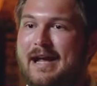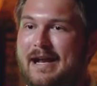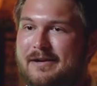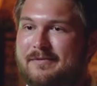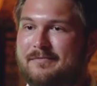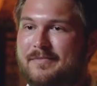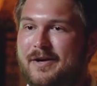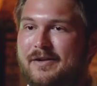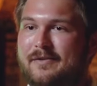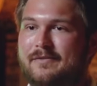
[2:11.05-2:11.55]

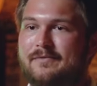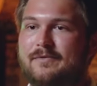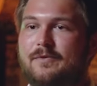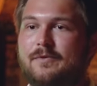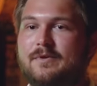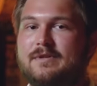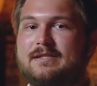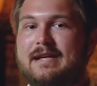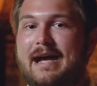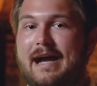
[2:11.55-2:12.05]
Cannonball. Of
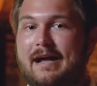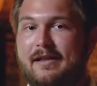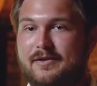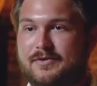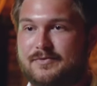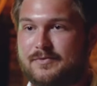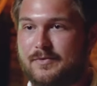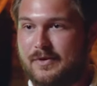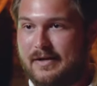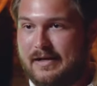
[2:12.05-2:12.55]
course,
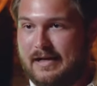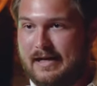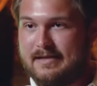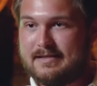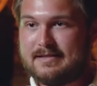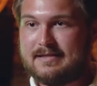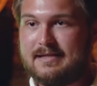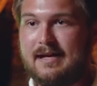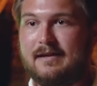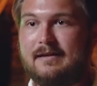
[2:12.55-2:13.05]
Alex Roy
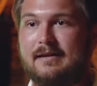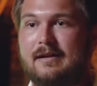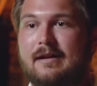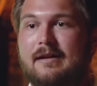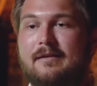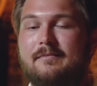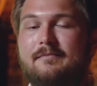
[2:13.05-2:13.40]
has set